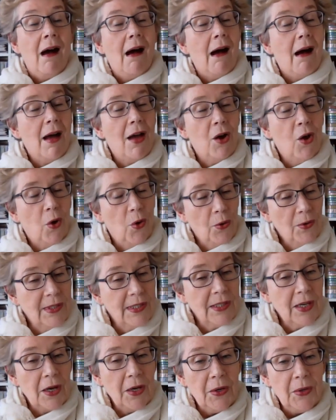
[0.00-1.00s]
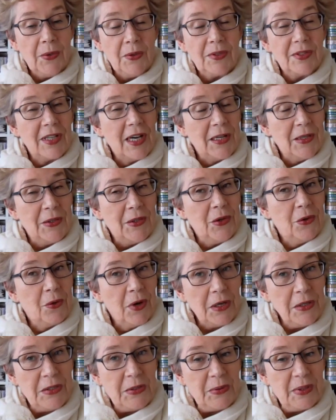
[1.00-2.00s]
I also dilute
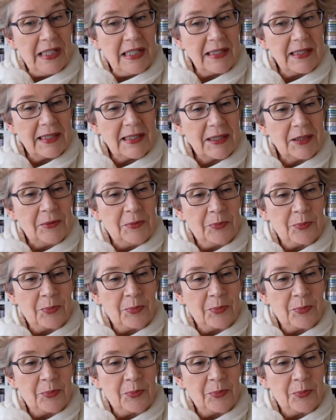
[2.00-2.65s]
groceries.